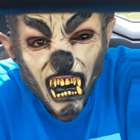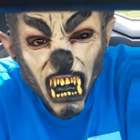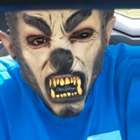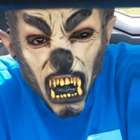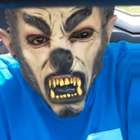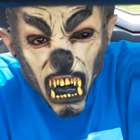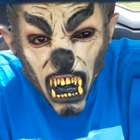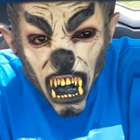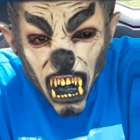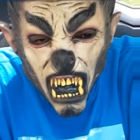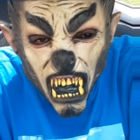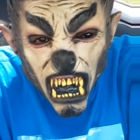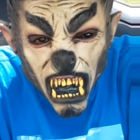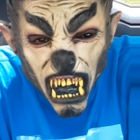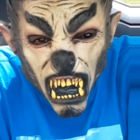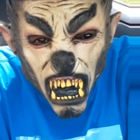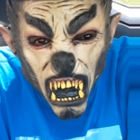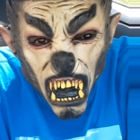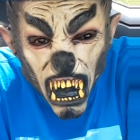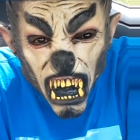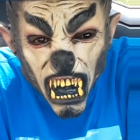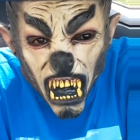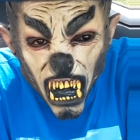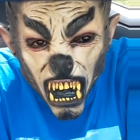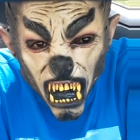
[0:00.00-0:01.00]
you passed
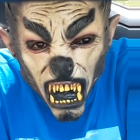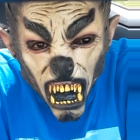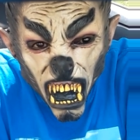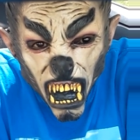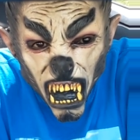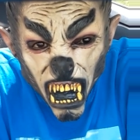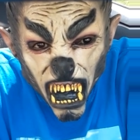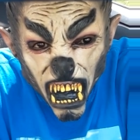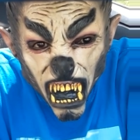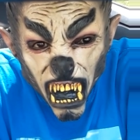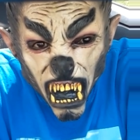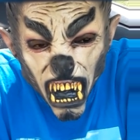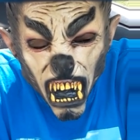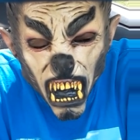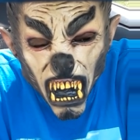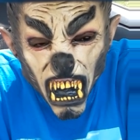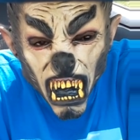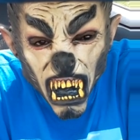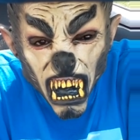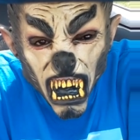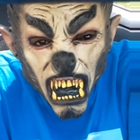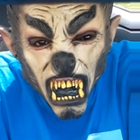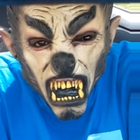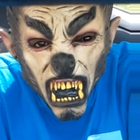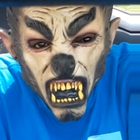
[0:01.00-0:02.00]
through Delaware
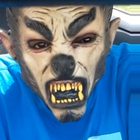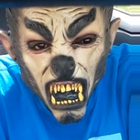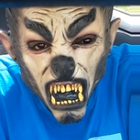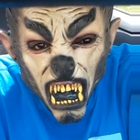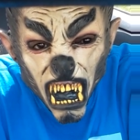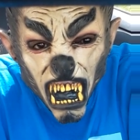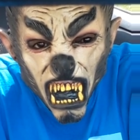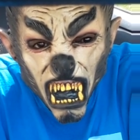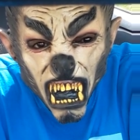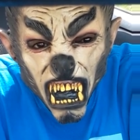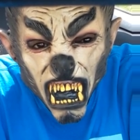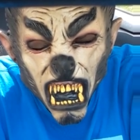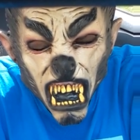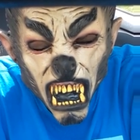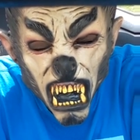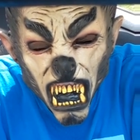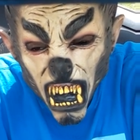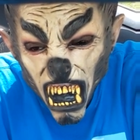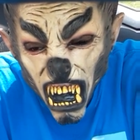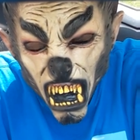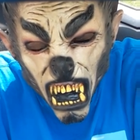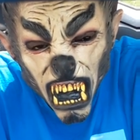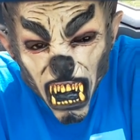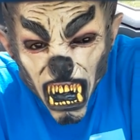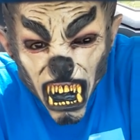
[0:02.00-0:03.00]
and, you
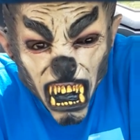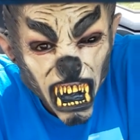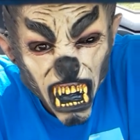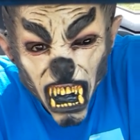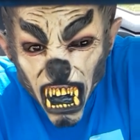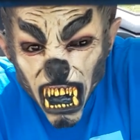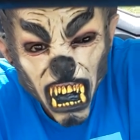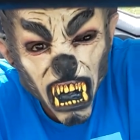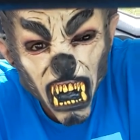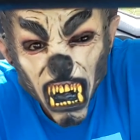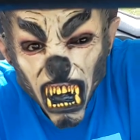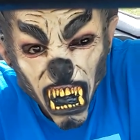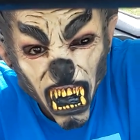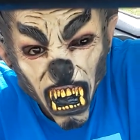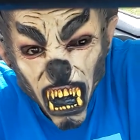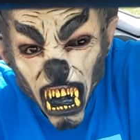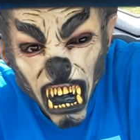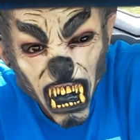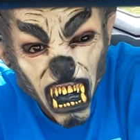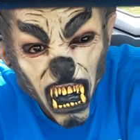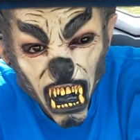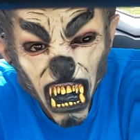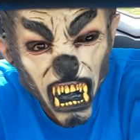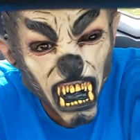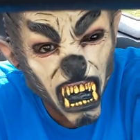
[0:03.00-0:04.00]
know, it was just a sliver. You
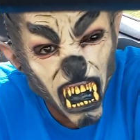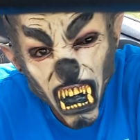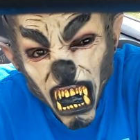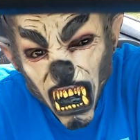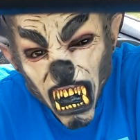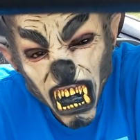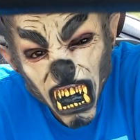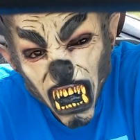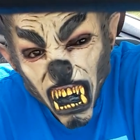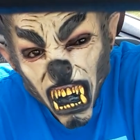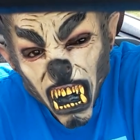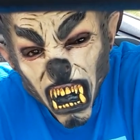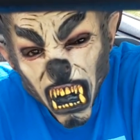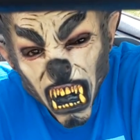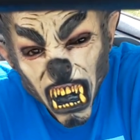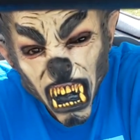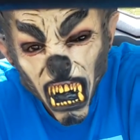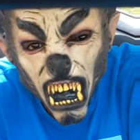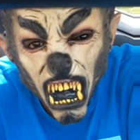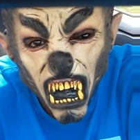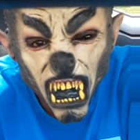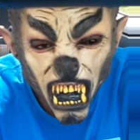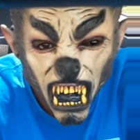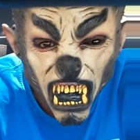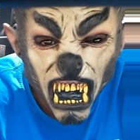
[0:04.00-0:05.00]
was like, damn, this state is
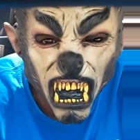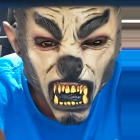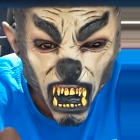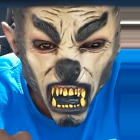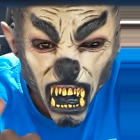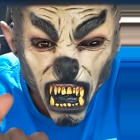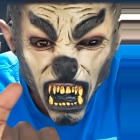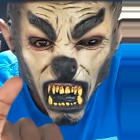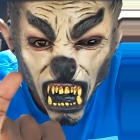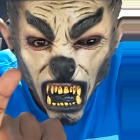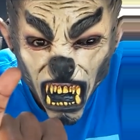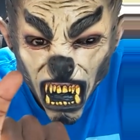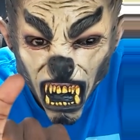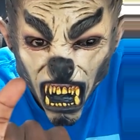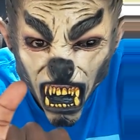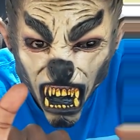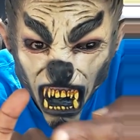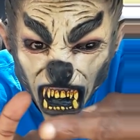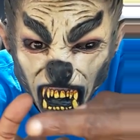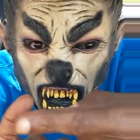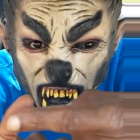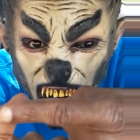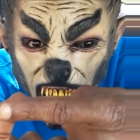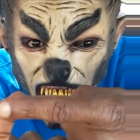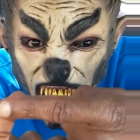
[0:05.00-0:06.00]
small. That's just because, like
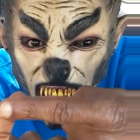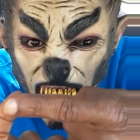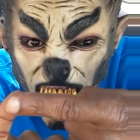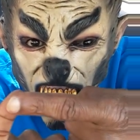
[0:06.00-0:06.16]
I said, you